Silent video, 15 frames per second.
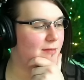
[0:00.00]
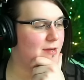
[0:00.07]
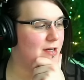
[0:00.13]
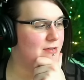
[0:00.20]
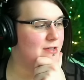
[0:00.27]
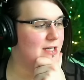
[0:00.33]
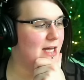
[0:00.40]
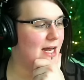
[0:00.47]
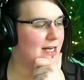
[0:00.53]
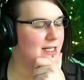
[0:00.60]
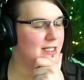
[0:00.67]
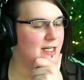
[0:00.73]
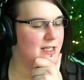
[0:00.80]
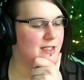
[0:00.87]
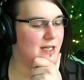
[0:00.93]

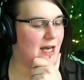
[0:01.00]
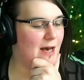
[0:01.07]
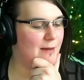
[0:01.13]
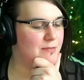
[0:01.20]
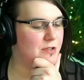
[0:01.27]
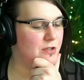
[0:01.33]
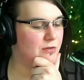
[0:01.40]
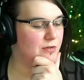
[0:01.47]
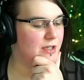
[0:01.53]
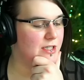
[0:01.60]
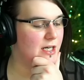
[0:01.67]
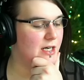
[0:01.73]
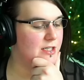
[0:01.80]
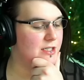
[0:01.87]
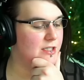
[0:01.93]
Somniostatic says, it absolutely
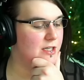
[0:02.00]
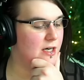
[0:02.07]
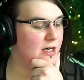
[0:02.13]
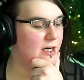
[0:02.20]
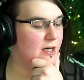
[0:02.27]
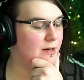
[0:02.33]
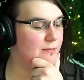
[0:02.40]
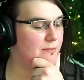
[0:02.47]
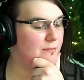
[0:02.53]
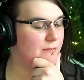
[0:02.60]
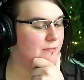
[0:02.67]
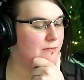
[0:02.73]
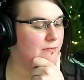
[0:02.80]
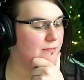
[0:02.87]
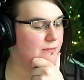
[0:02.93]
does
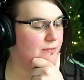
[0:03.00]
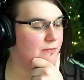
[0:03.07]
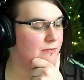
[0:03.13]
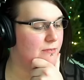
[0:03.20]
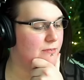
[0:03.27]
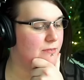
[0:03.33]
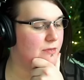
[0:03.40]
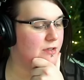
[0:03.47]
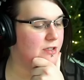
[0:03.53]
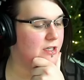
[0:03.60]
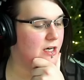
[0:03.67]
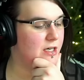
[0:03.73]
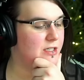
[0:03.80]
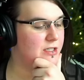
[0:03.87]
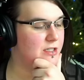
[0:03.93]
um,
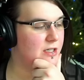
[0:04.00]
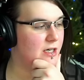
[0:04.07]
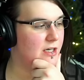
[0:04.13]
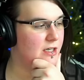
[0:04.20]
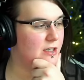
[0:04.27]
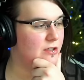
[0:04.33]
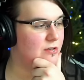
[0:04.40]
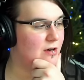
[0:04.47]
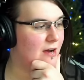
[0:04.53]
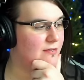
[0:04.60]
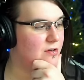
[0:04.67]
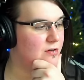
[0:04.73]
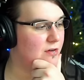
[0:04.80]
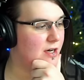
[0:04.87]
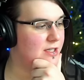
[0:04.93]
does uh,
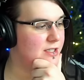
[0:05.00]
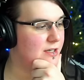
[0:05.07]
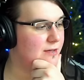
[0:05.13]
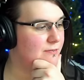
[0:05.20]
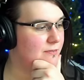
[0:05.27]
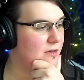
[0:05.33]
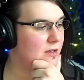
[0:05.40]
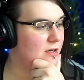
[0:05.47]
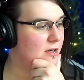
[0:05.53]
drive you crazy.